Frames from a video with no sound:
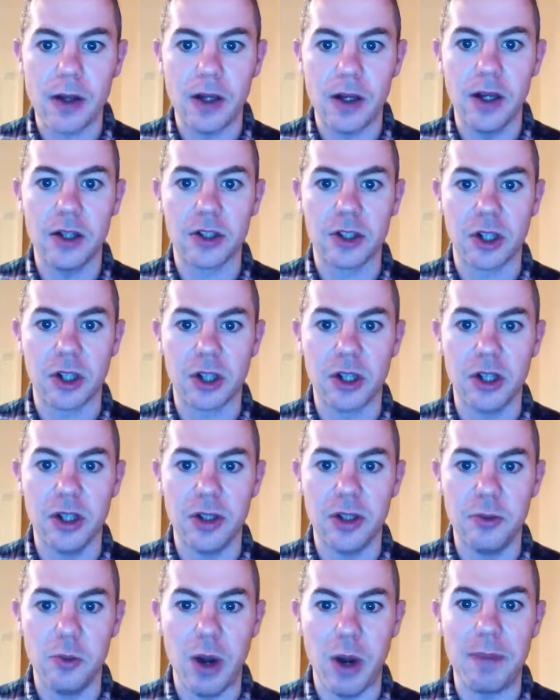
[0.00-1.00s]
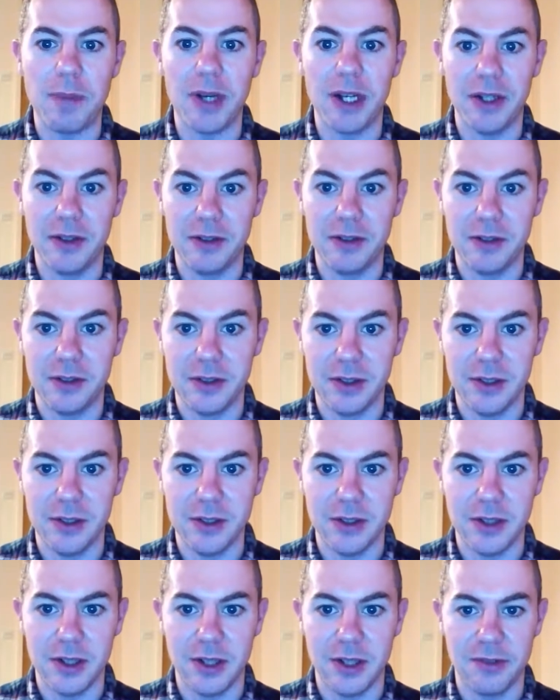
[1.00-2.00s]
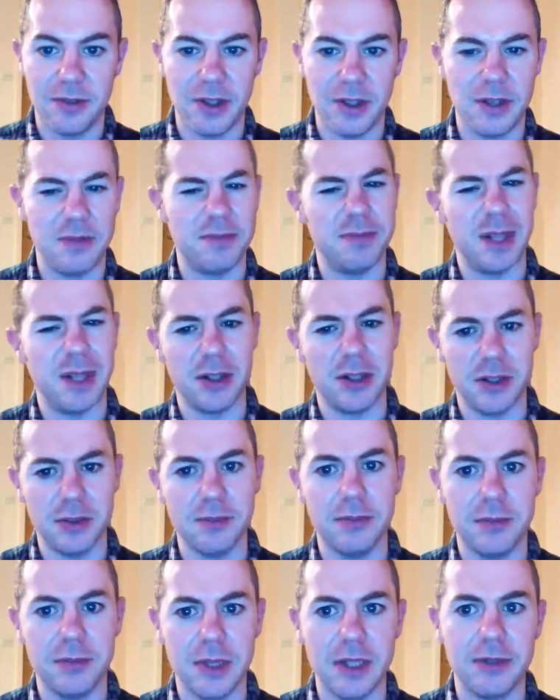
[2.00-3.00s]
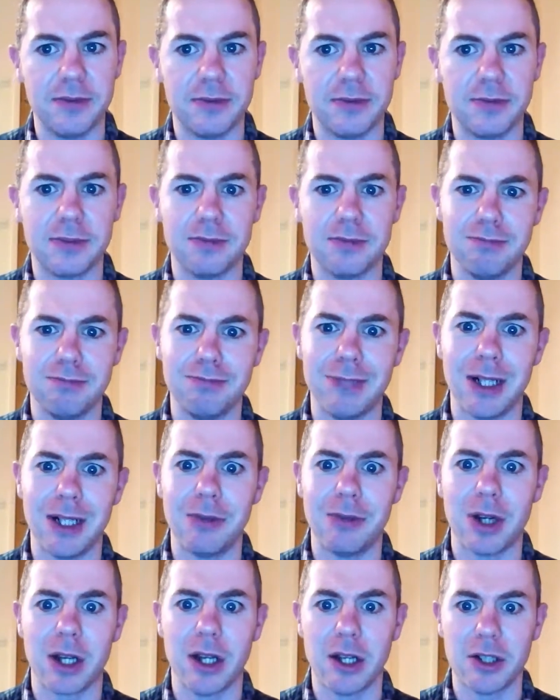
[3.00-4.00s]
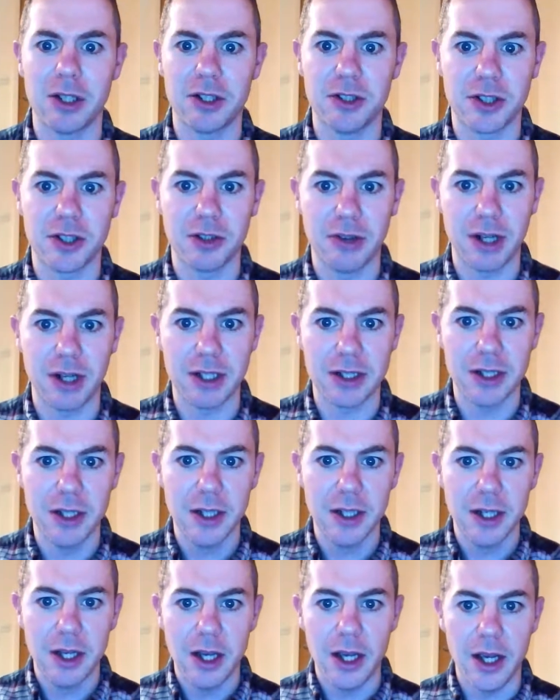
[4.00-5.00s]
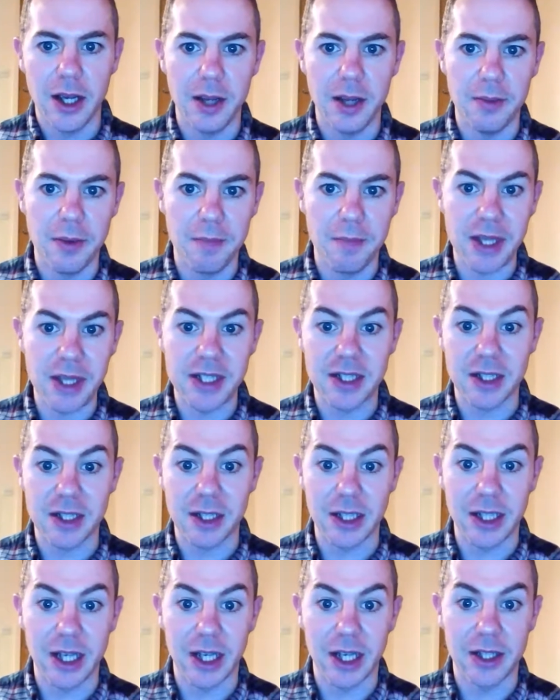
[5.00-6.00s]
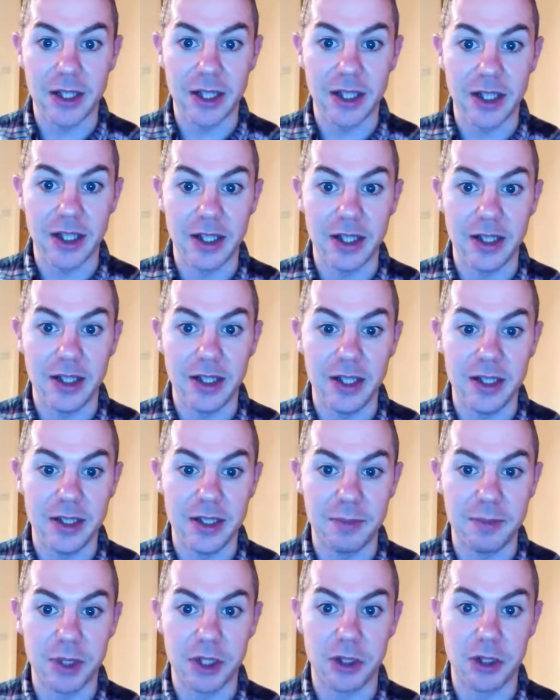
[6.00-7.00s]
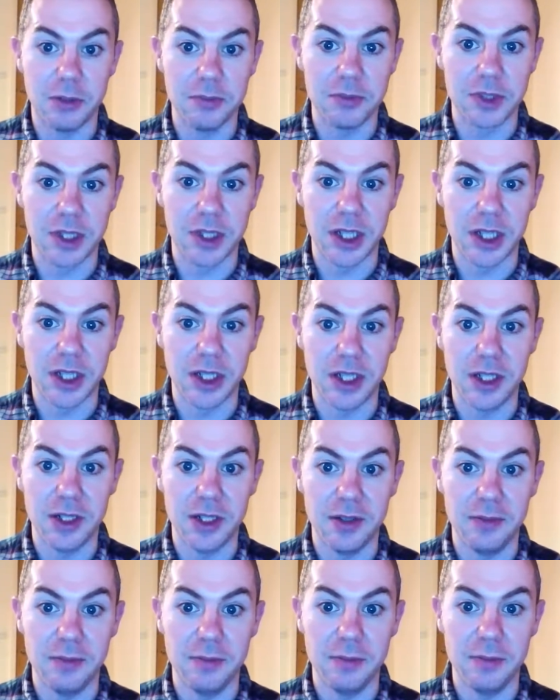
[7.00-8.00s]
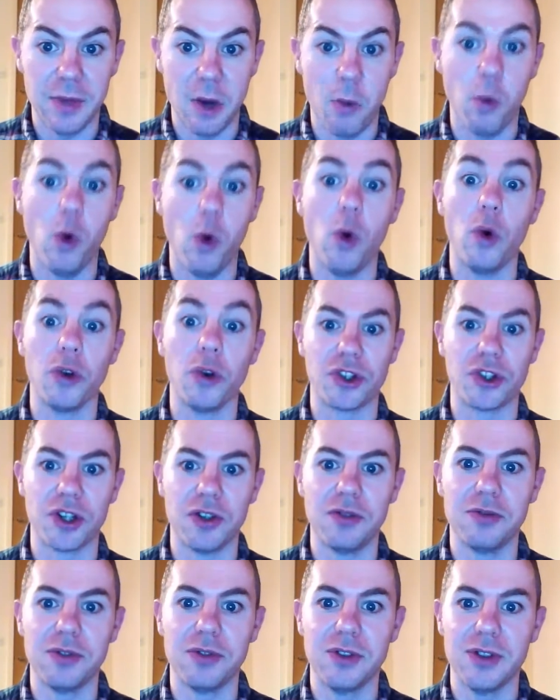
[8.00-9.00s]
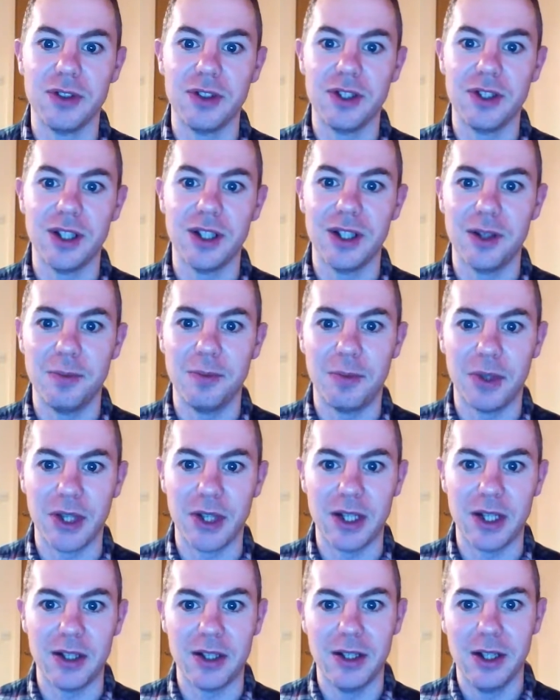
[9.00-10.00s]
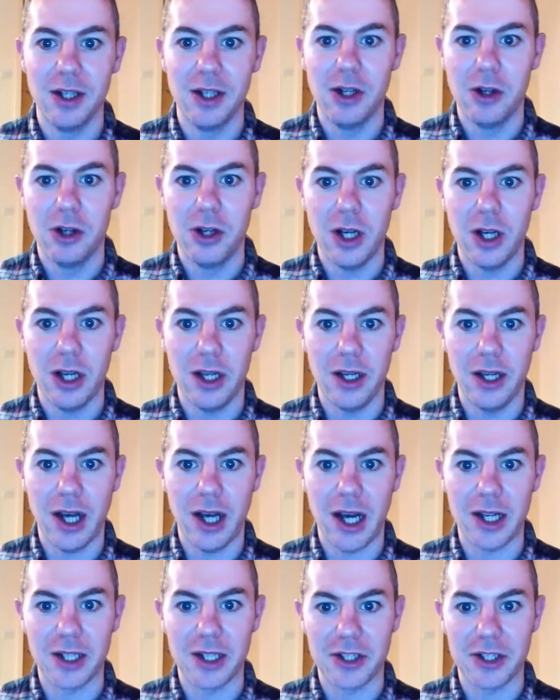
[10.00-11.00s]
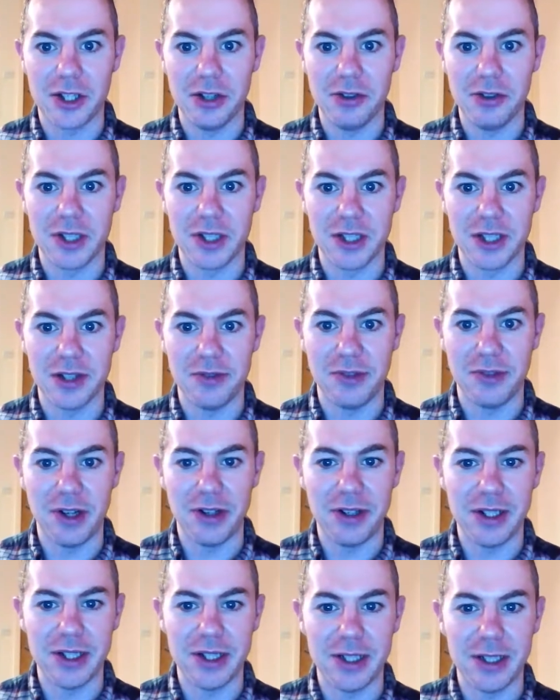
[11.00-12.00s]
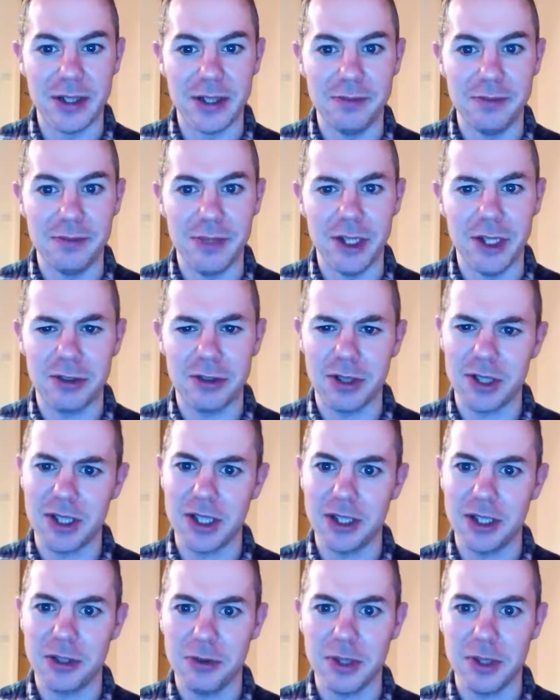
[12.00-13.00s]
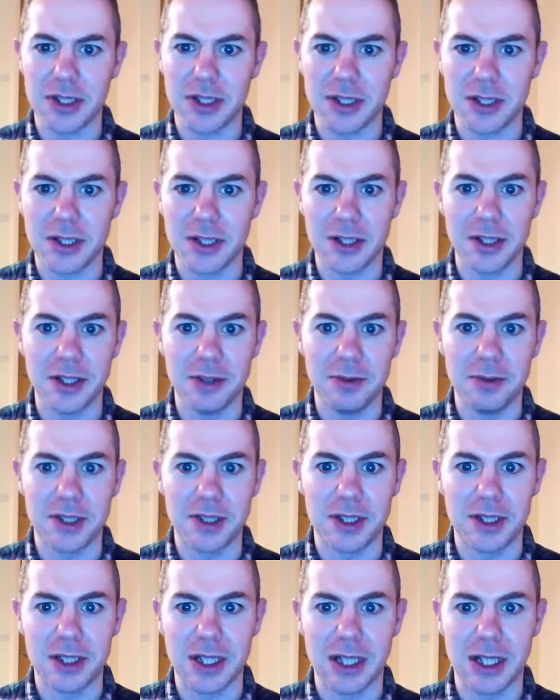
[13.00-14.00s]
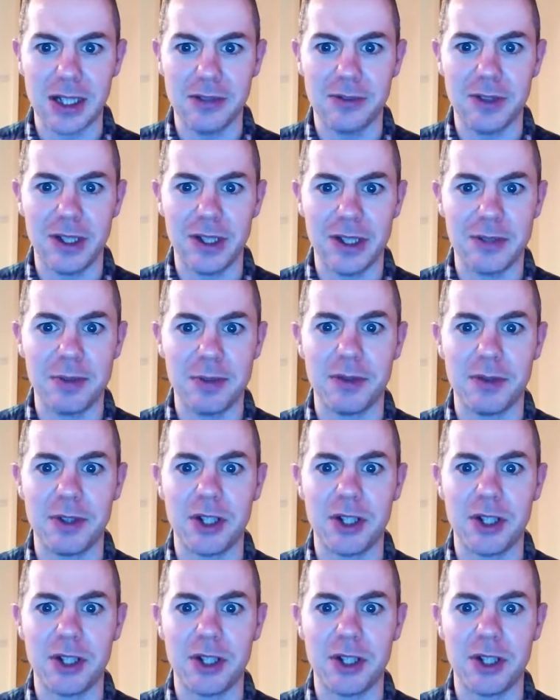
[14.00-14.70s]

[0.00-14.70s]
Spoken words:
has got a weapon, if my recollection is correct. And basically, yeah, it becomes a war zone, but then added to it is a very interesting twist, which is it's a bit of a